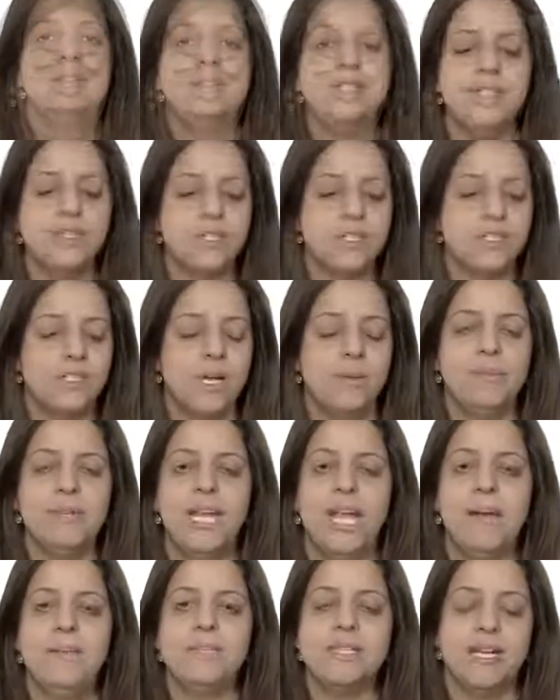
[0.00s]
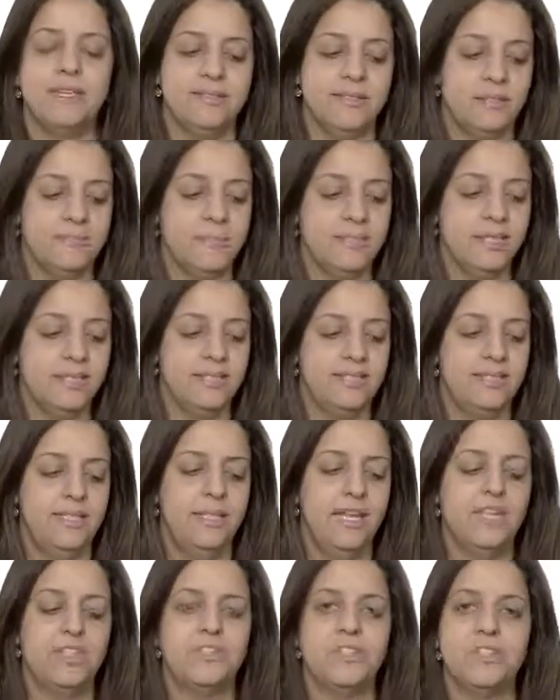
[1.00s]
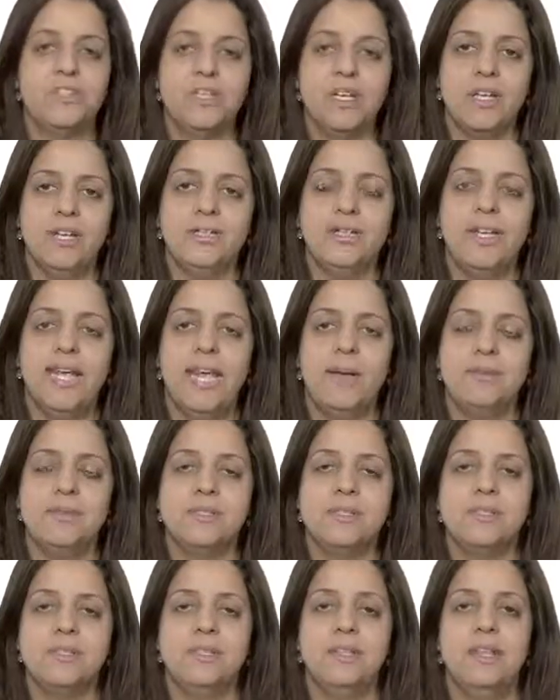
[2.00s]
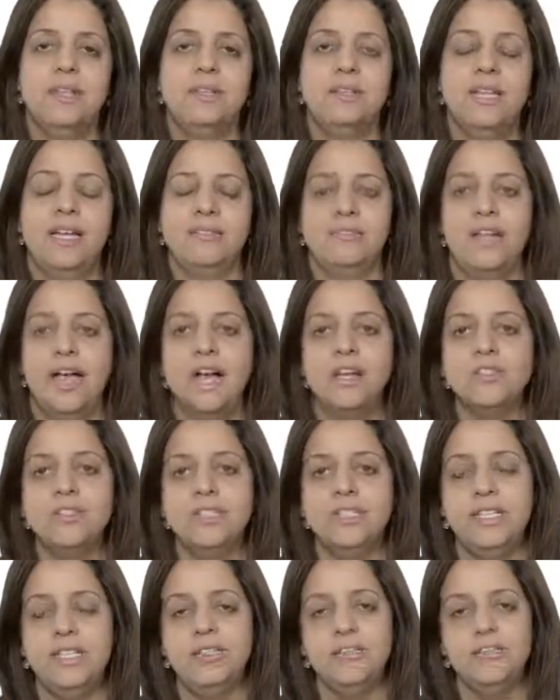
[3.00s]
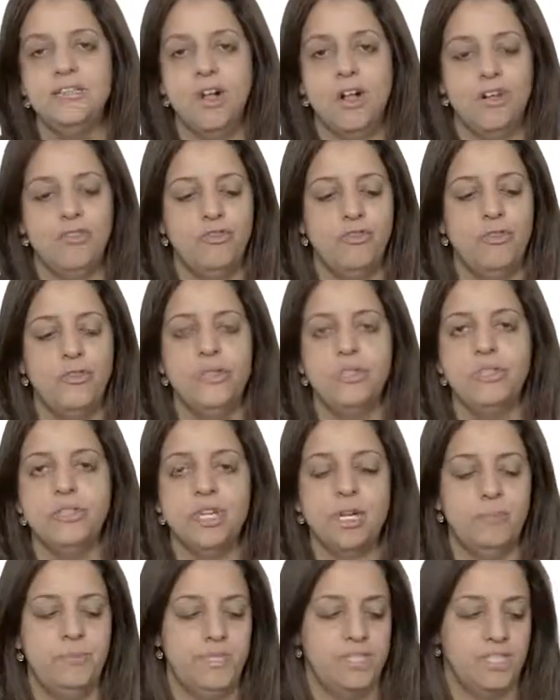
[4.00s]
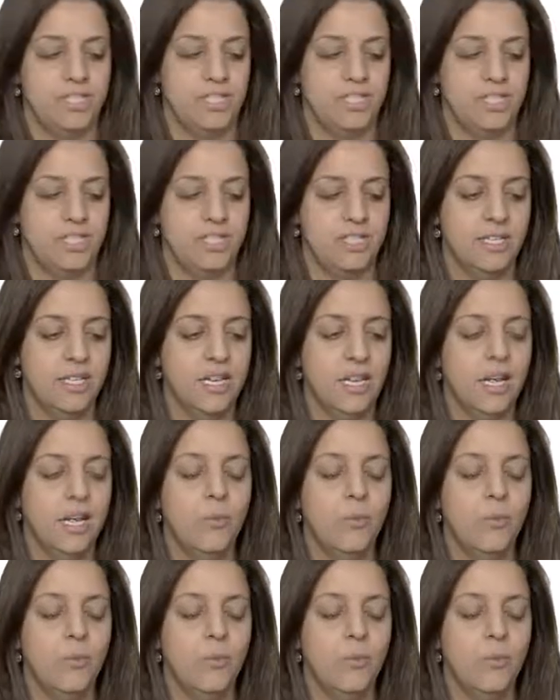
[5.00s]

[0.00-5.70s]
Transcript: Zero-sum games are typically adversarial games that actually involve pure competition,